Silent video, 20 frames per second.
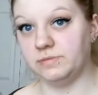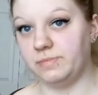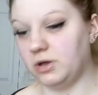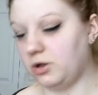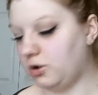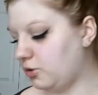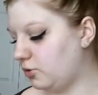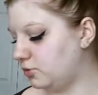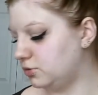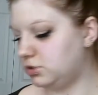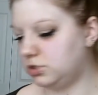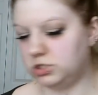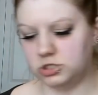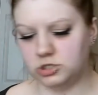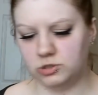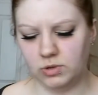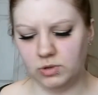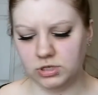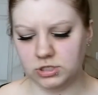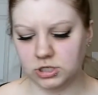About
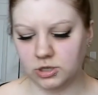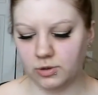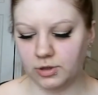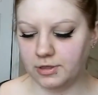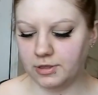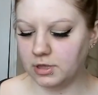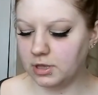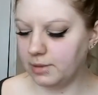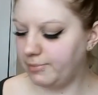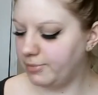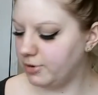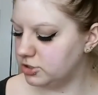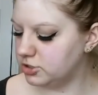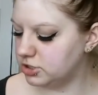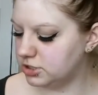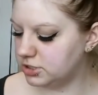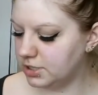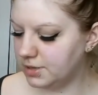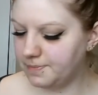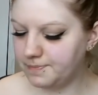2 weeks ago, I think I
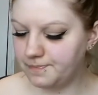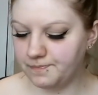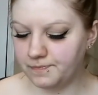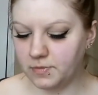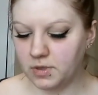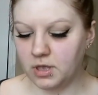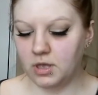purchased it.